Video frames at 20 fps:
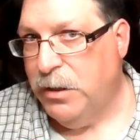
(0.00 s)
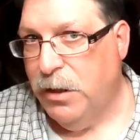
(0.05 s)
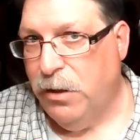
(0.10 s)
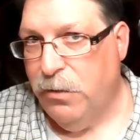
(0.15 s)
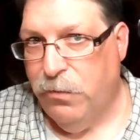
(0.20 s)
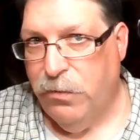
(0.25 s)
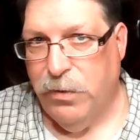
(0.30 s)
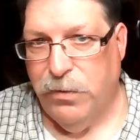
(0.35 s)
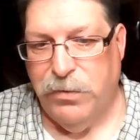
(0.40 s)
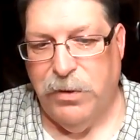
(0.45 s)

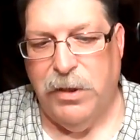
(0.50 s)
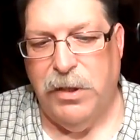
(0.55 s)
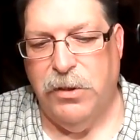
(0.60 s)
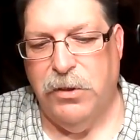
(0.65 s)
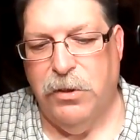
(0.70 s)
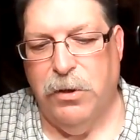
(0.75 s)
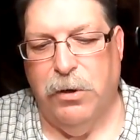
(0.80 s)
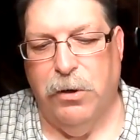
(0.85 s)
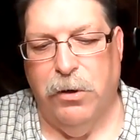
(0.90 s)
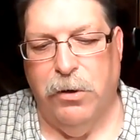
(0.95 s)

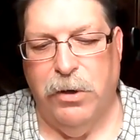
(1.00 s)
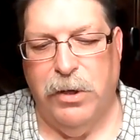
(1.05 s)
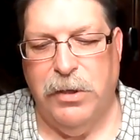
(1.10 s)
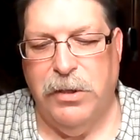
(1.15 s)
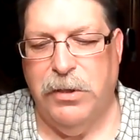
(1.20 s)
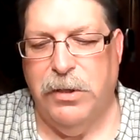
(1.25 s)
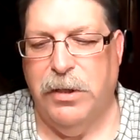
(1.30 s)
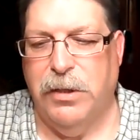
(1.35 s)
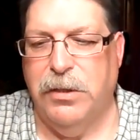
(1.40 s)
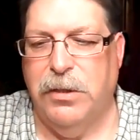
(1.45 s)
1950s,
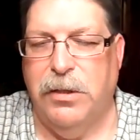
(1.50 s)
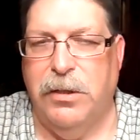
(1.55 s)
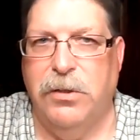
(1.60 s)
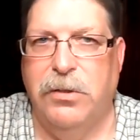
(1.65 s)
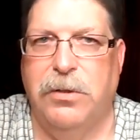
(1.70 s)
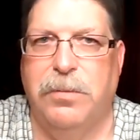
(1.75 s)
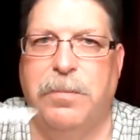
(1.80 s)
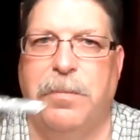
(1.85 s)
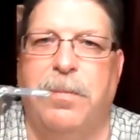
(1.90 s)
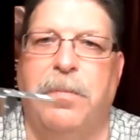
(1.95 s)
early
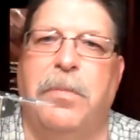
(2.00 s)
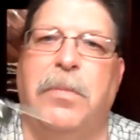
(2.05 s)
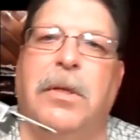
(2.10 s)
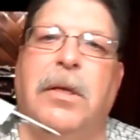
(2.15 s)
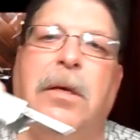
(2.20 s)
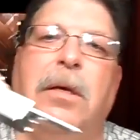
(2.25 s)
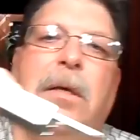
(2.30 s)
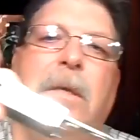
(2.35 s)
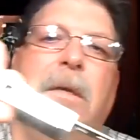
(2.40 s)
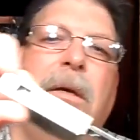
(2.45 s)
60s.
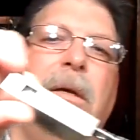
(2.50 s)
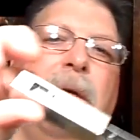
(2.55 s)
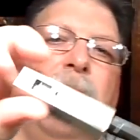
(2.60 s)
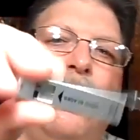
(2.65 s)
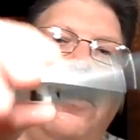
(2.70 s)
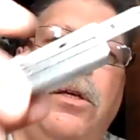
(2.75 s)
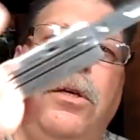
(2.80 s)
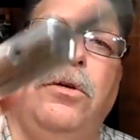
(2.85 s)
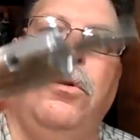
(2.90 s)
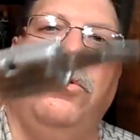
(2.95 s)

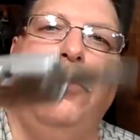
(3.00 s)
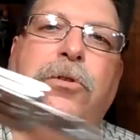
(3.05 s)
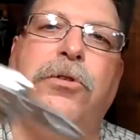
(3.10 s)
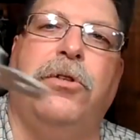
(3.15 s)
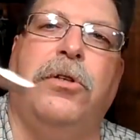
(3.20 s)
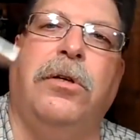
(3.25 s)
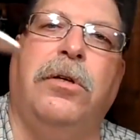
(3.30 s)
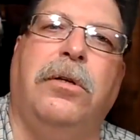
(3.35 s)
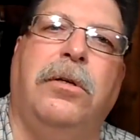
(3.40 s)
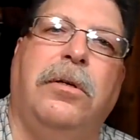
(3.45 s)
They
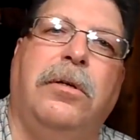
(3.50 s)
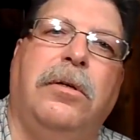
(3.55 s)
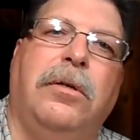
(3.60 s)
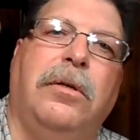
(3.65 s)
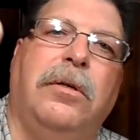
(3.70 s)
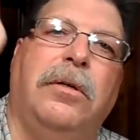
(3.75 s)
use.